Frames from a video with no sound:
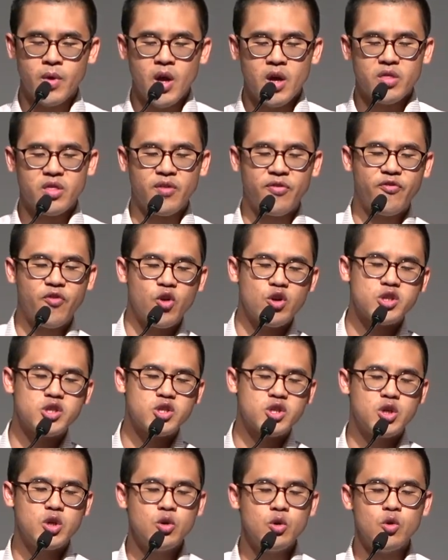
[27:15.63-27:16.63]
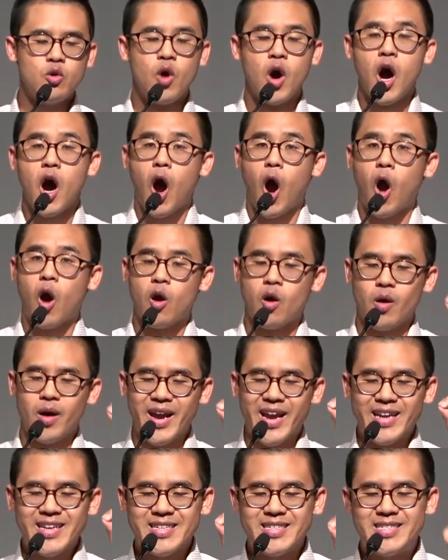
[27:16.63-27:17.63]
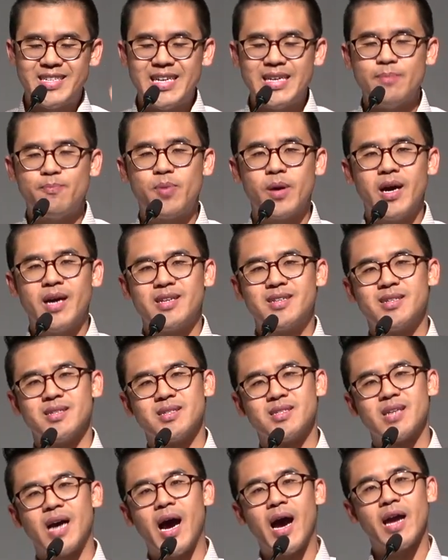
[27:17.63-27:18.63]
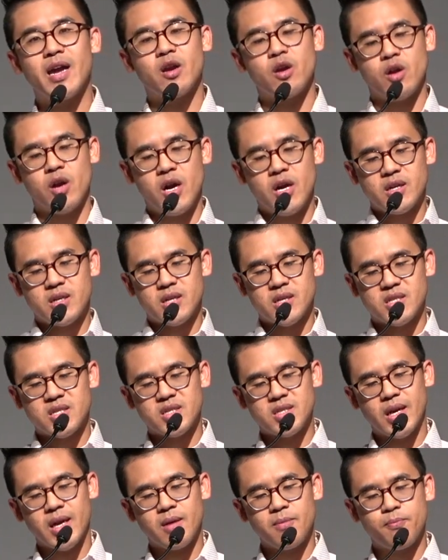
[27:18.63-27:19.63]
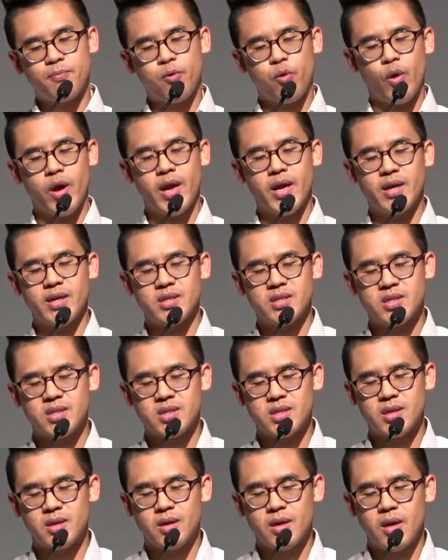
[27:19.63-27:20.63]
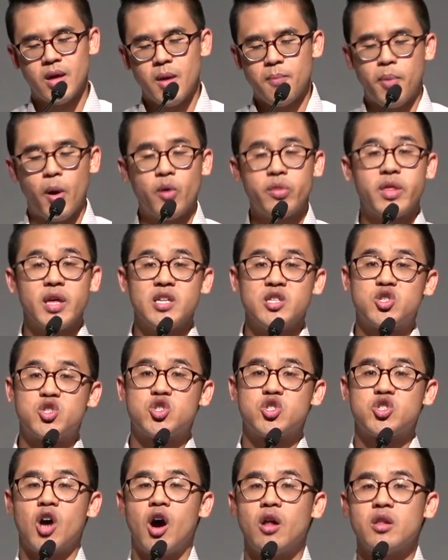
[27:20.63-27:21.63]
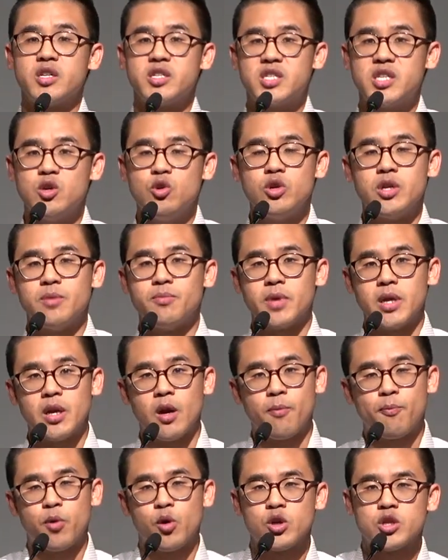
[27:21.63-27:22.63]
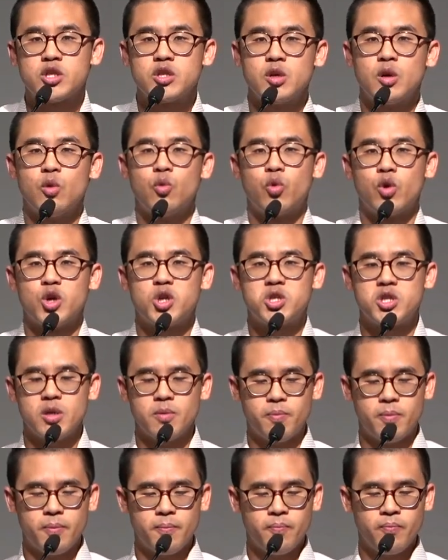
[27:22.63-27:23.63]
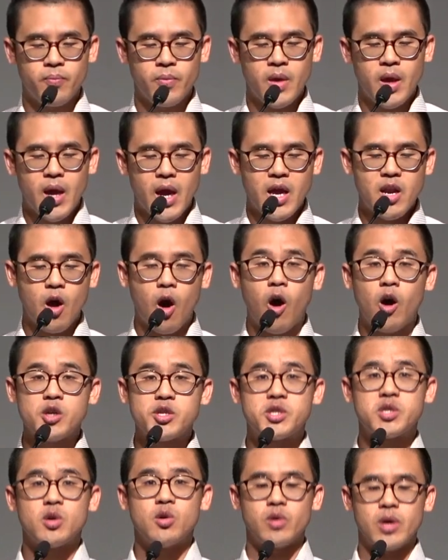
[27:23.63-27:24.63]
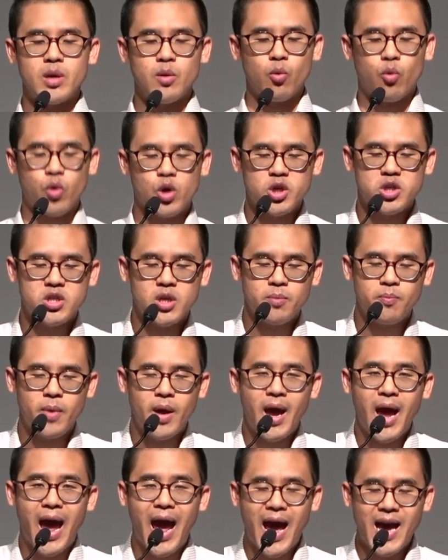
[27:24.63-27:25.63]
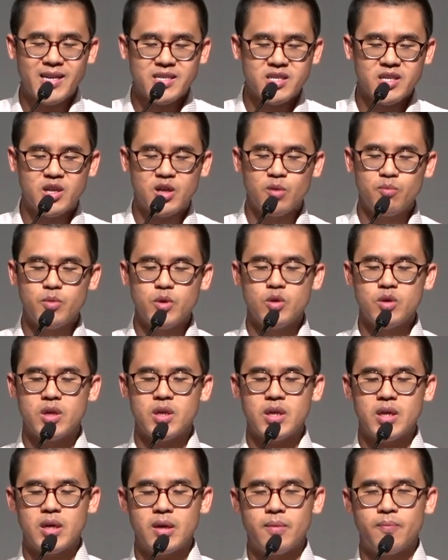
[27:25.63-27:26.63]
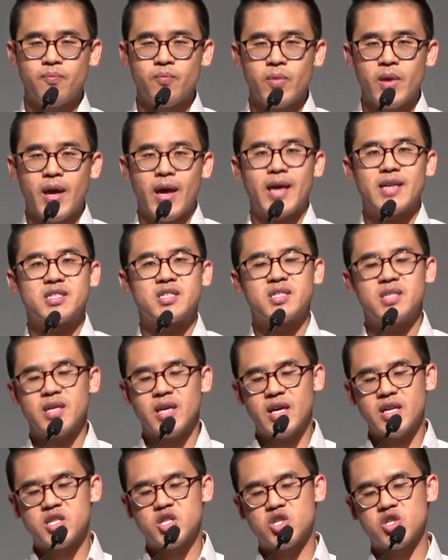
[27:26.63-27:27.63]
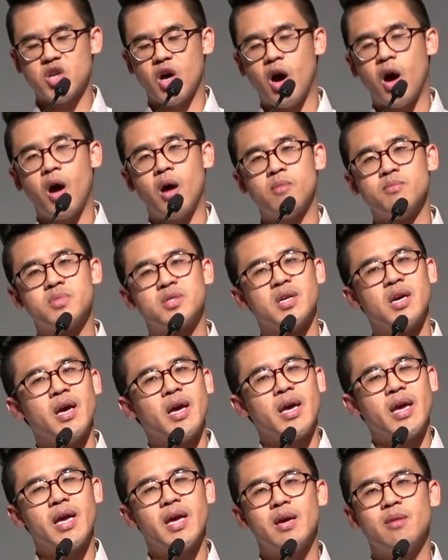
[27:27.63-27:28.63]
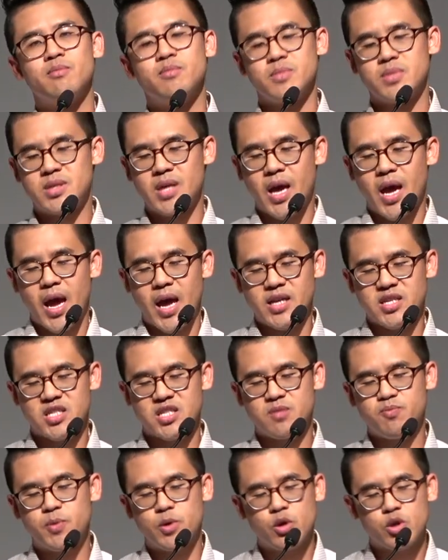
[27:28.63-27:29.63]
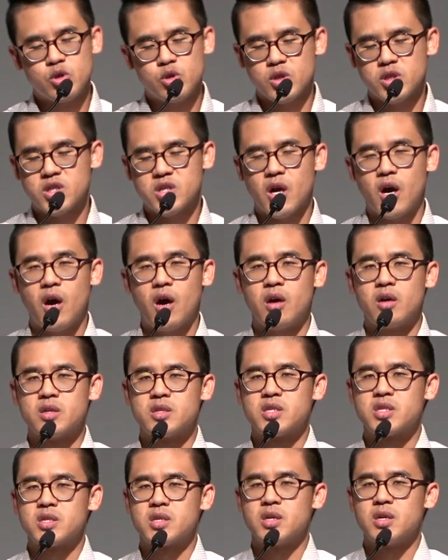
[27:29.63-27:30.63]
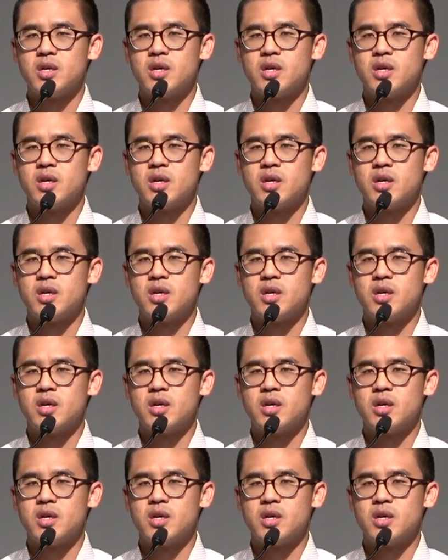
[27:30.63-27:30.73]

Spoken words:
The first two are a deep desire to sing praise, both in solitude and in our personal worship, and also in worship as a community. It's singing psalms, hymns, and spiritual songs.